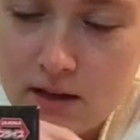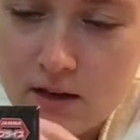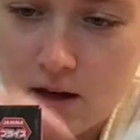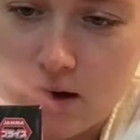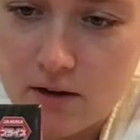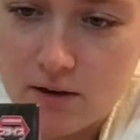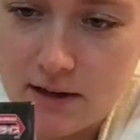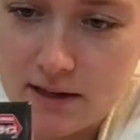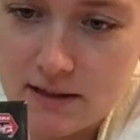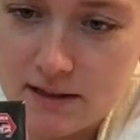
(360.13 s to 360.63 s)

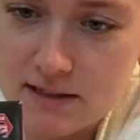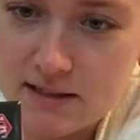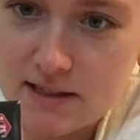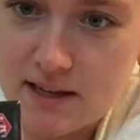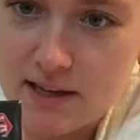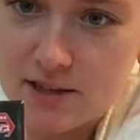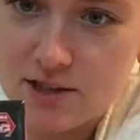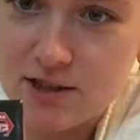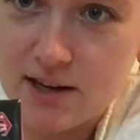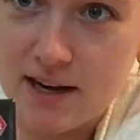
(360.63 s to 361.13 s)
All right, let's
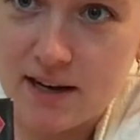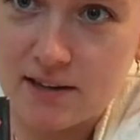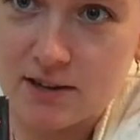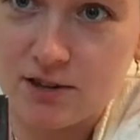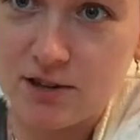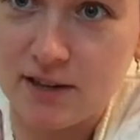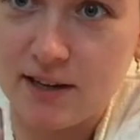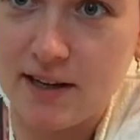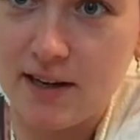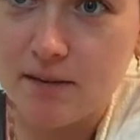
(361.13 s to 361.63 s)
get to
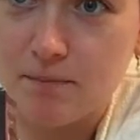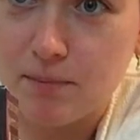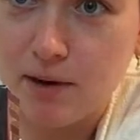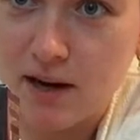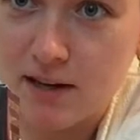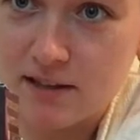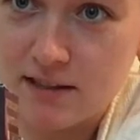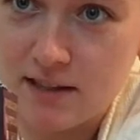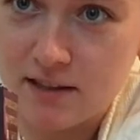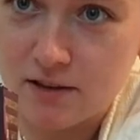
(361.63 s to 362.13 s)
actually
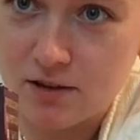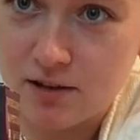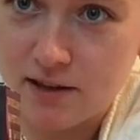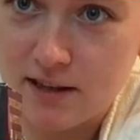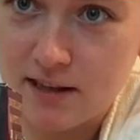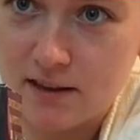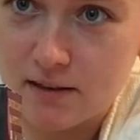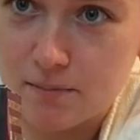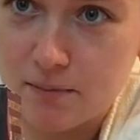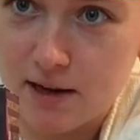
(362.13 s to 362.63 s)
unboxing and
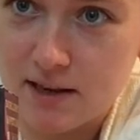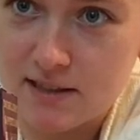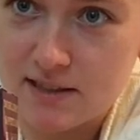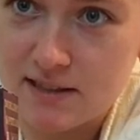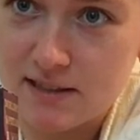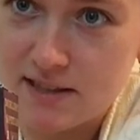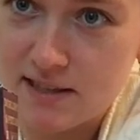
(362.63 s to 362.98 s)
looking at the box in